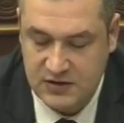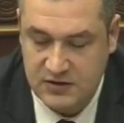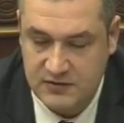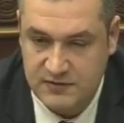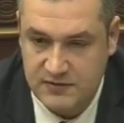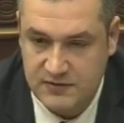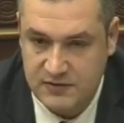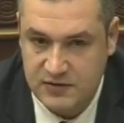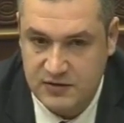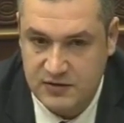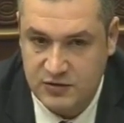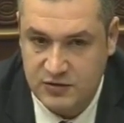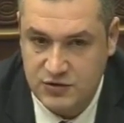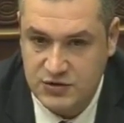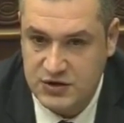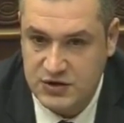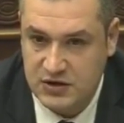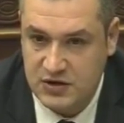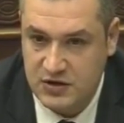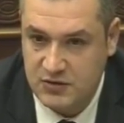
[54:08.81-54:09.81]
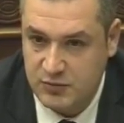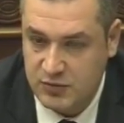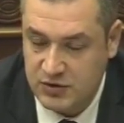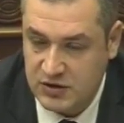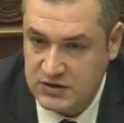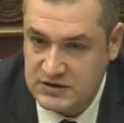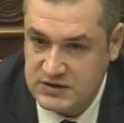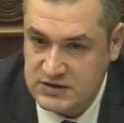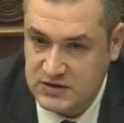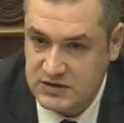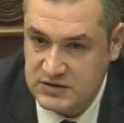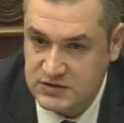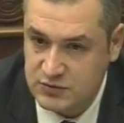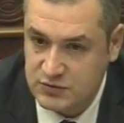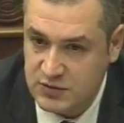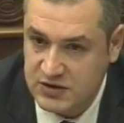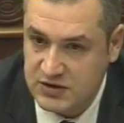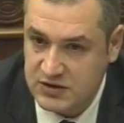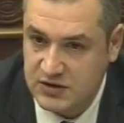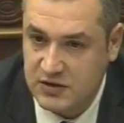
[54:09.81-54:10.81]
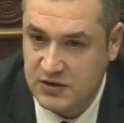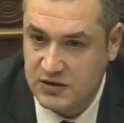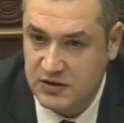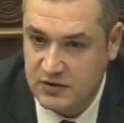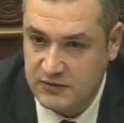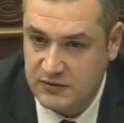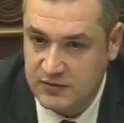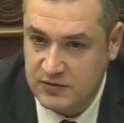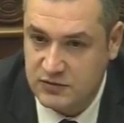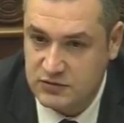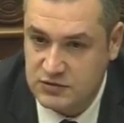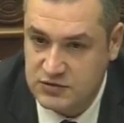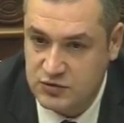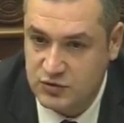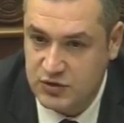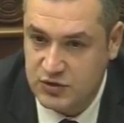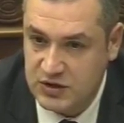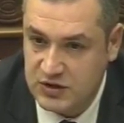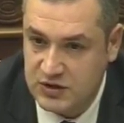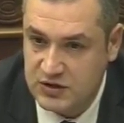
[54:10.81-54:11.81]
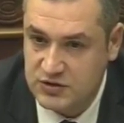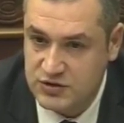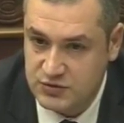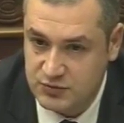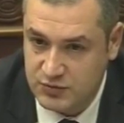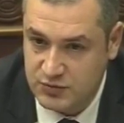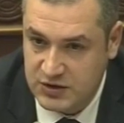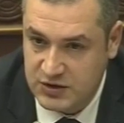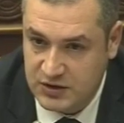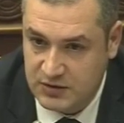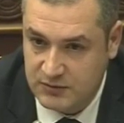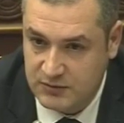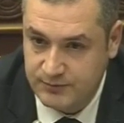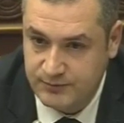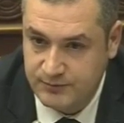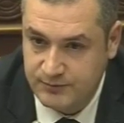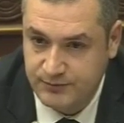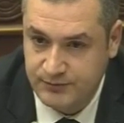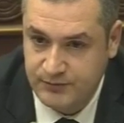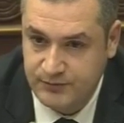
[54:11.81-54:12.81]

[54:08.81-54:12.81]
offering increase in pensions and salaries if the government doesn't do that?